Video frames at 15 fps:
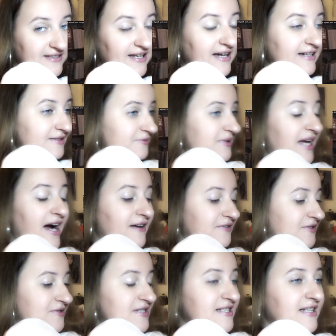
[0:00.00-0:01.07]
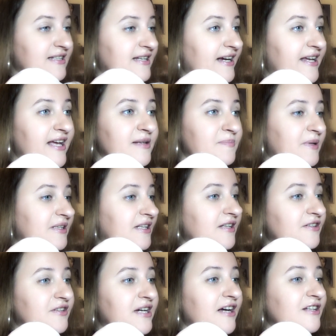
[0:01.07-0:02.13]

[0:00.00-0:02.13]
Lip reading: Yeah, we have to see it again, but look